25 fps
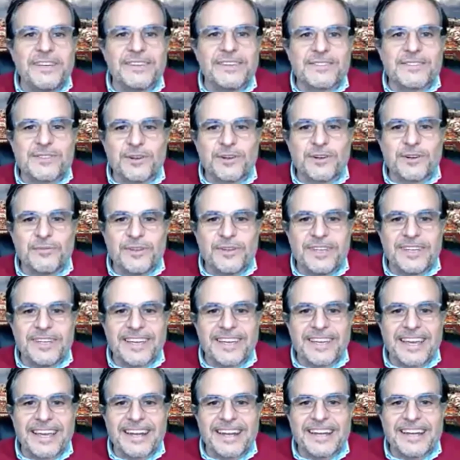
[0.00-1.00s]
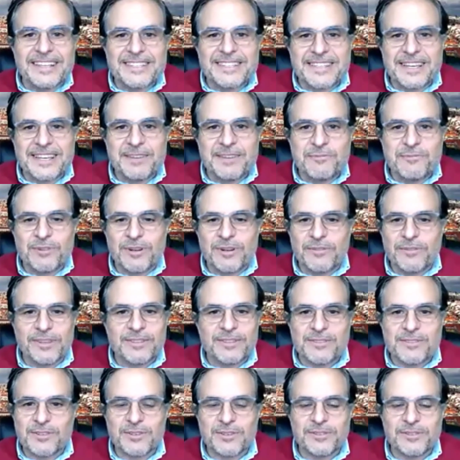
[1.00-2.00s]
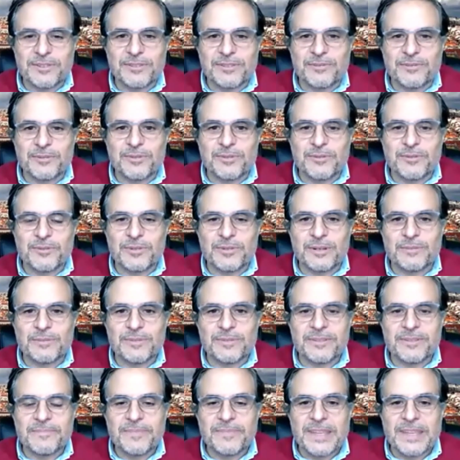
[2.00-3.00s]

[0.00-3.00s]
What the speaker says: Sophie, can I say one thing? Sorry to interrupt.